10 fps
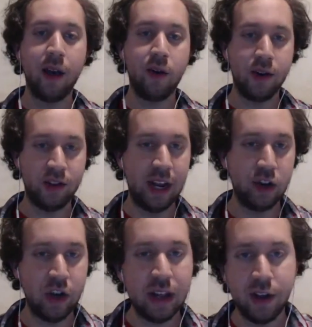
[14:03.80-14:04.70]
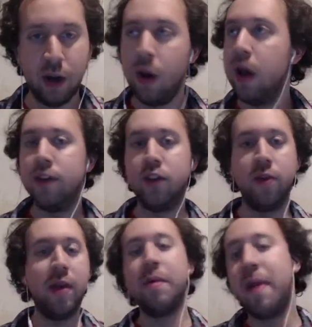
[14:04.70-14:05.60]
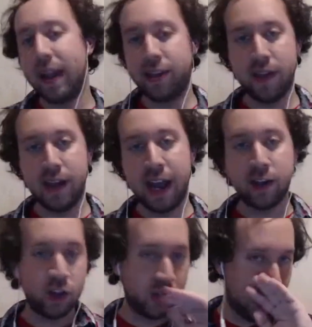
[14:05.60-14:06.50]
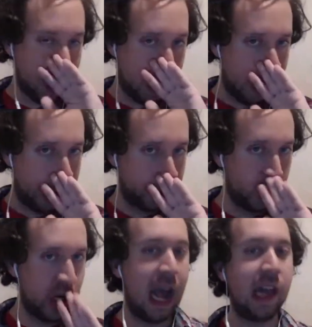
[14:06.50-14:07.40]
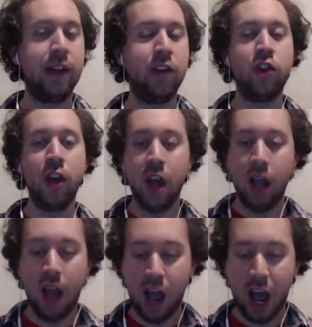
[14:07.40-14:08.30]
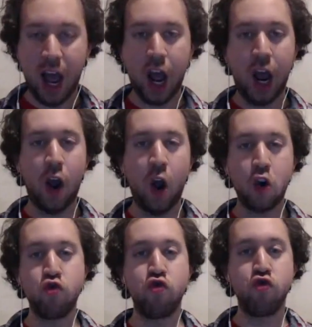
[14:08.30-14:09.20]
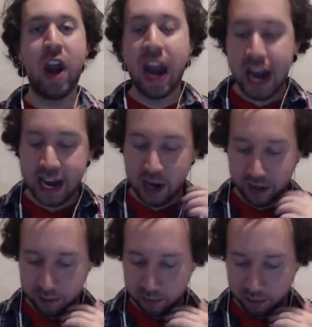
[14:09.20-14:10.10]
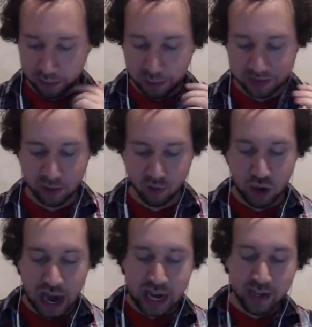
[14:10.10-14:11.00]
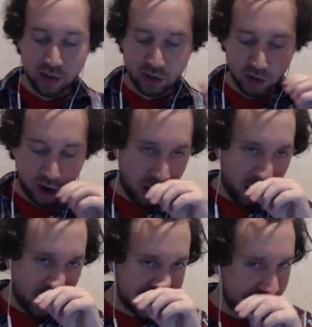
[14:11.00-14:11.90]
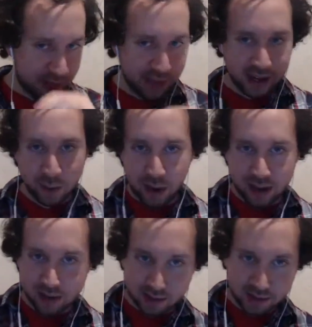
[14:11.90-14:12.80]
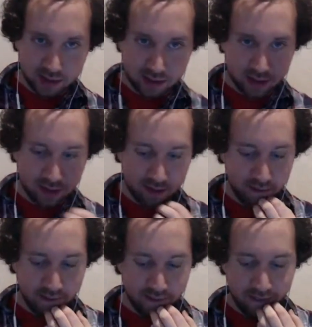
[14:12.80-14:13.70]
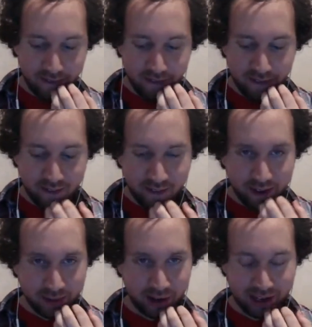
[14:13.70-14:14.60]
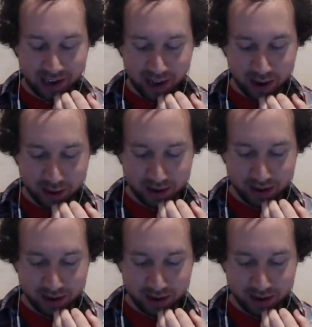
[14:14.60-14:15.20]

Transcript: Christy and Jen do. So then we make it to the next challenge. What was it? Rage Arts, I think it was. Looking down at my